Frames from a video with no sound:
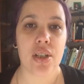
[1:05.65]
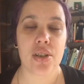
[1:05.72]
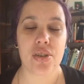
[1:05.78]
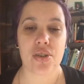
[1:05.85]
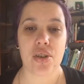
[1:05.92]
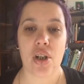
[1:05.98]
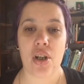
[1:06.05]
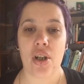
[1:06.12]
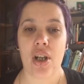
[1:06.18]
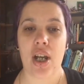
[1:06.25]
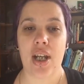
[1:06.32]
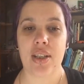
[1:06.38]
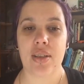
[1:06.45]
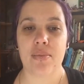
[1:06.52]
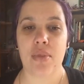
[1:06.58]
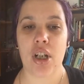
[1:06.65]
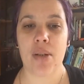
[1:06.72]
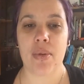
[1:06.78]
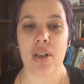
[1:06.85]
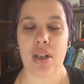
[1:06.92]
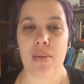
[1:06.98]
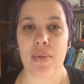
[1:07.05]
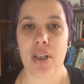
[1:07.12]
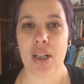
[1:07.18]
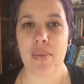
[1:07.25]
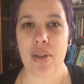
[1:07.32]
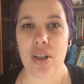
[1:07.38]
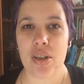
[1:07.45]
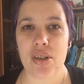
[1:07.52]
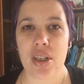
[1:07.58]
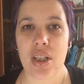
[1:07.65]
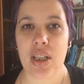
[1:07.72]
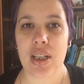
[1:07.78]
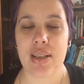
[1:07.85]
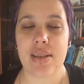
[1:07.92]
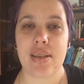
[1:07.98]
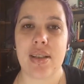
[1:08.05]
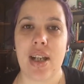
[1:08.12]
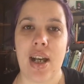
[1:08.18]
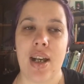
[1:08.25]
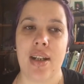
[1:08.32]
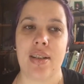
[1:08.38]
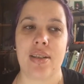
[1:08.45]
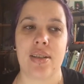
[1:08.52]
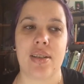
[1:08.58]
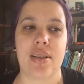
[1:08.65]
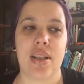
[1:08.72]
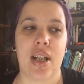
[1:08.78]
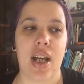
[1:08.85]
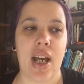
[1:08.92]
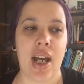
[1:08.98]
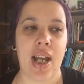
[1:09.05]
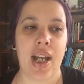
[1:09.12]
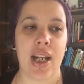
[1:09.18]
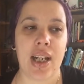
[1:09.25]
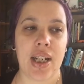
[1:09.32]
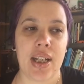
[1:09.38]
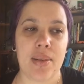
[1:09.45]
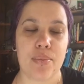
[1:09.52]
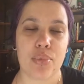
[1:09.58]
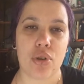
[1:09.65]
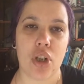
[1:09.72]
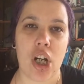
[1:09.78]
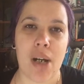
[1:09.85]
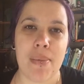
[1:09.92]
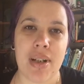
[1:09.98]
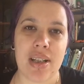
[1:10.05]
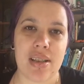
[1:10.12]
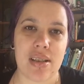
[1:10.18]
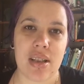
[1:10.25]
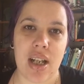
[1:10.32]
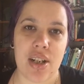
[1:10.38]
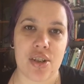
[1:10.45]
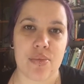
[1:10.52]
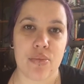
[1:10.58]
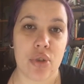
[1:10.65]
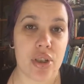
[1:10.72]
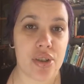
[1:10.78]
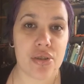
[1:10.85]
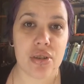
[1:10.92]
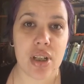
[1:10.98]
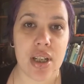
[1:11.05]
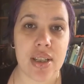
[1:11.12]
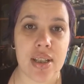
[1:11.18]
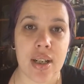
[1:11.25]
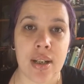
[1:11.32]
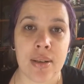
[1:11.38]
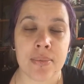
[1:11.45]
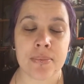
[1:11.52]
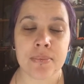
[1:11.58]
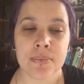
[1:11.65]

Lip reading: So at the moment, I'm going to be using this as a primer slash moisturizer,